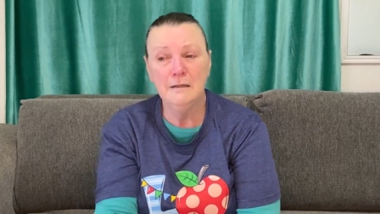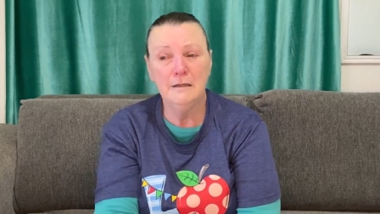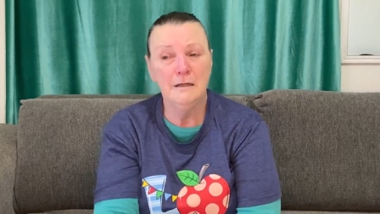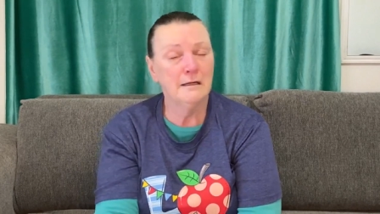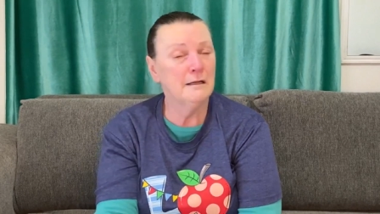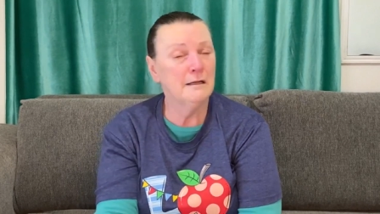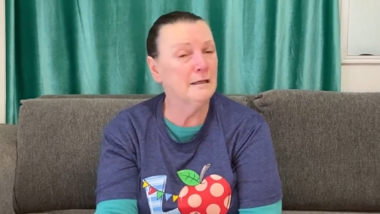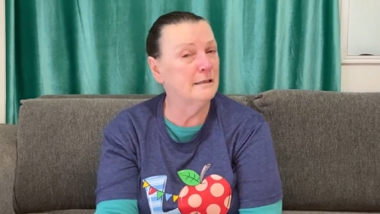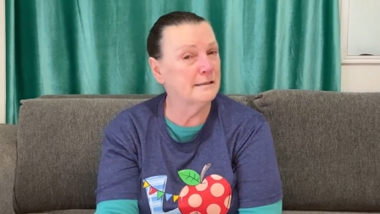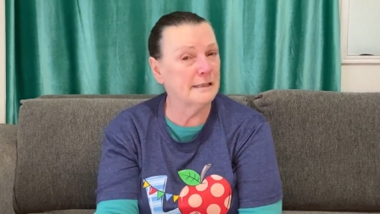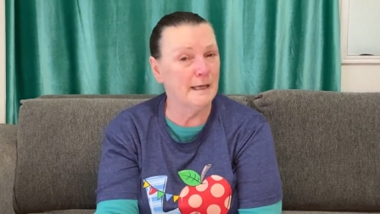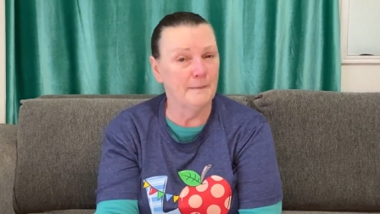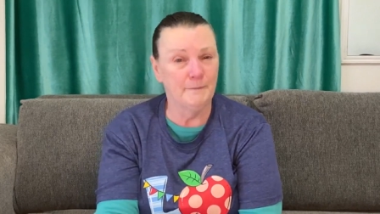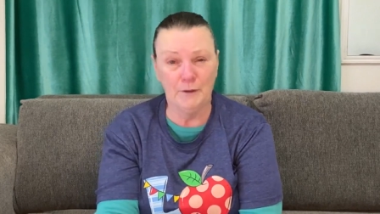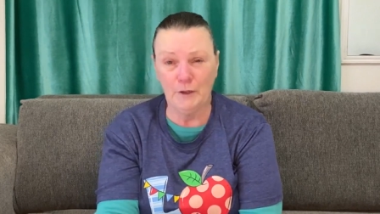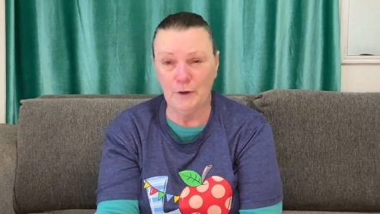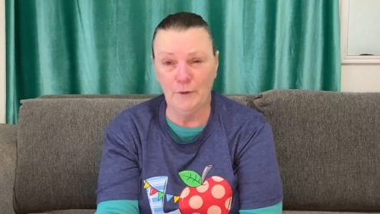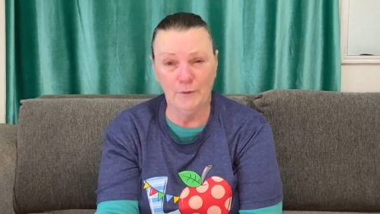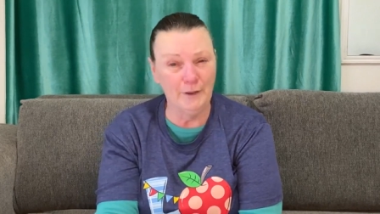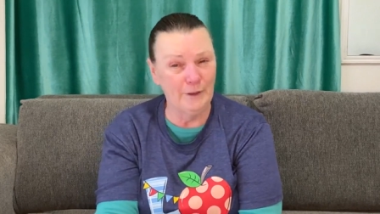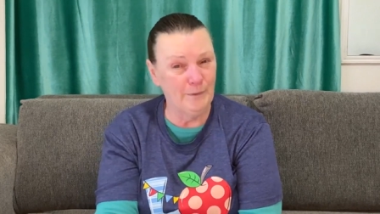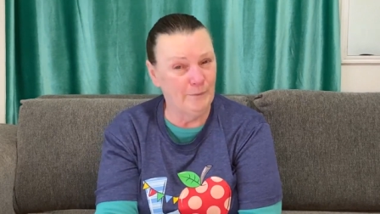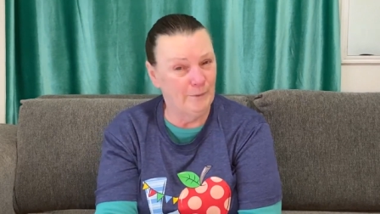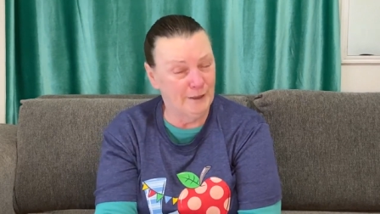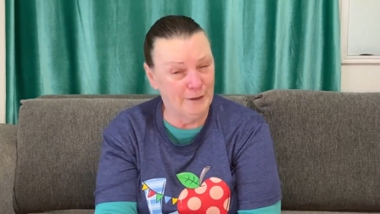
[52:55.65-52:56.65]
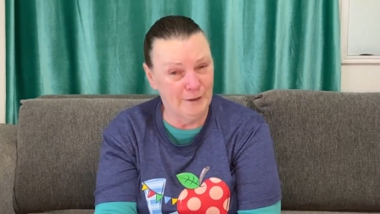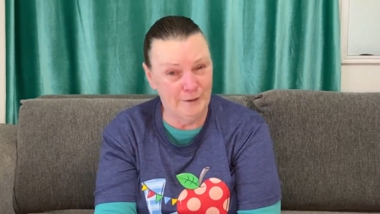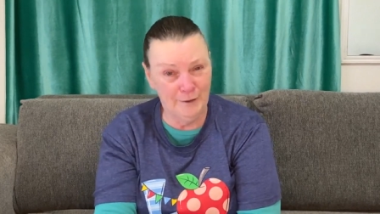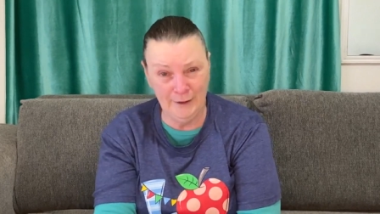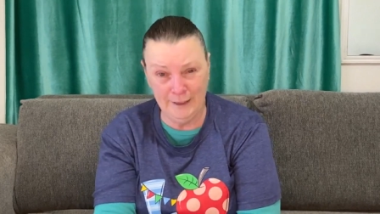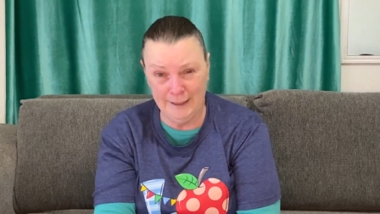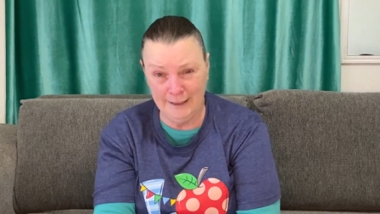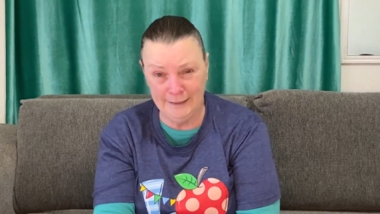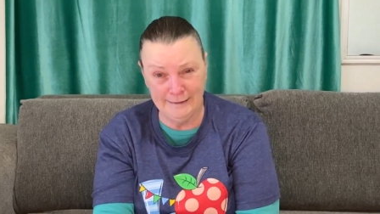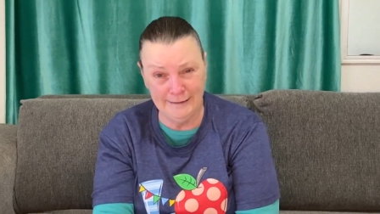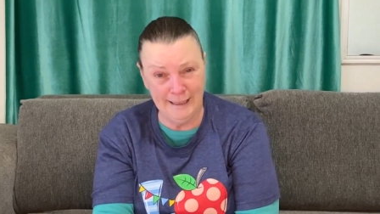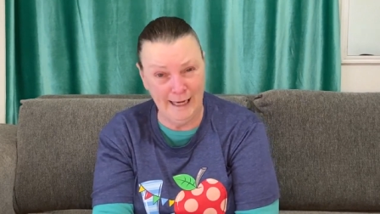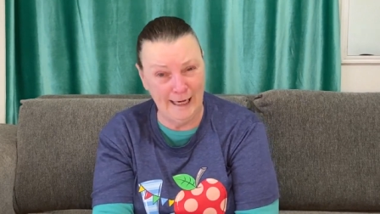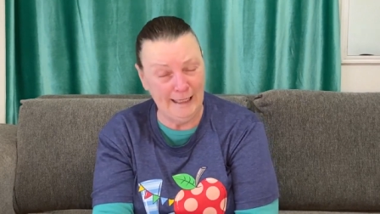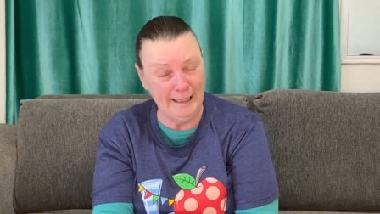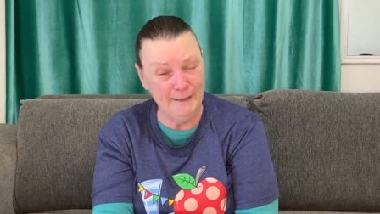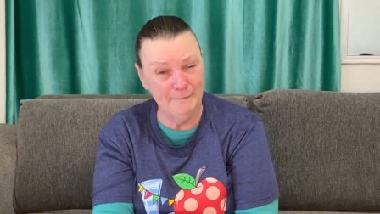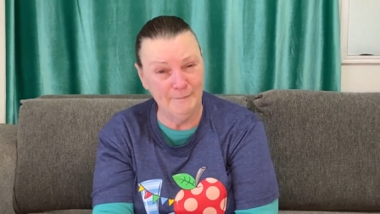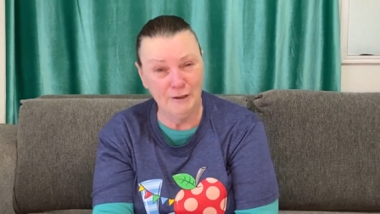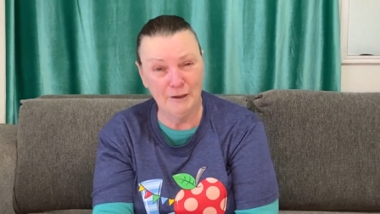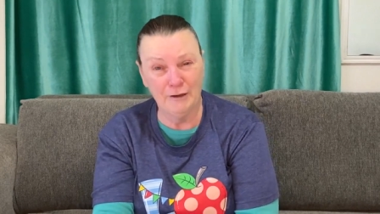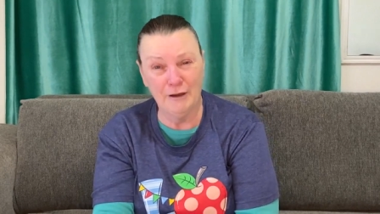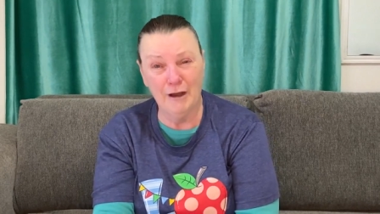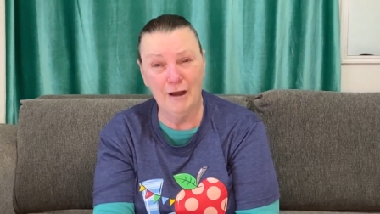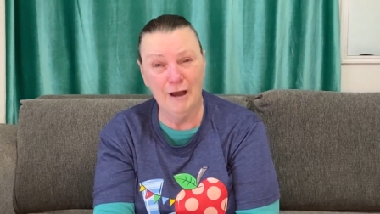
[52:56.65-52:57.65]
because I'm the only one who can take him
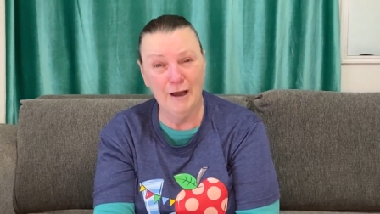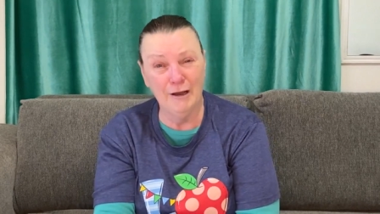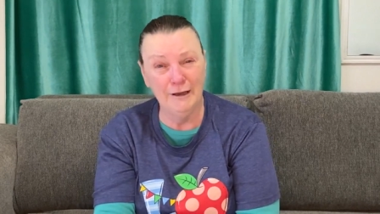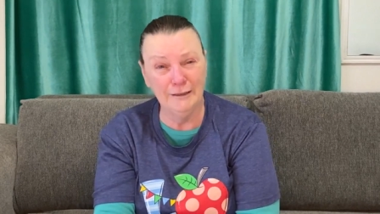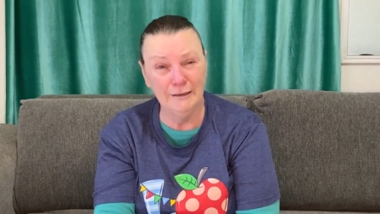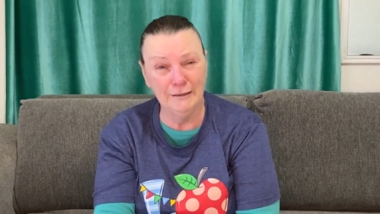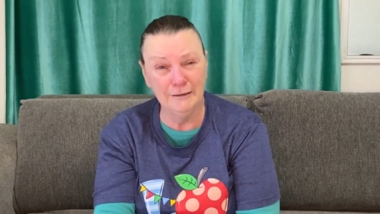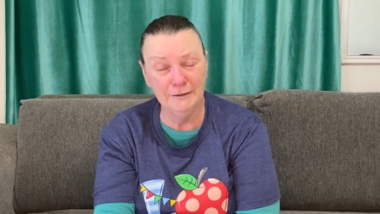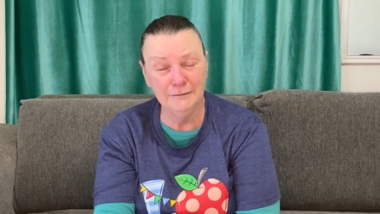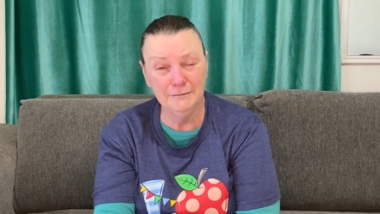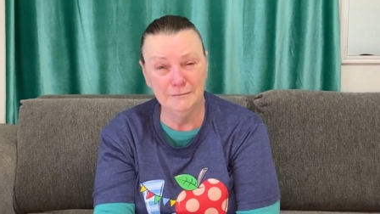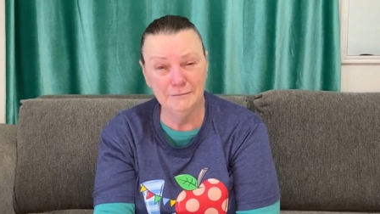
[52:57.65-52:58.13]
to God.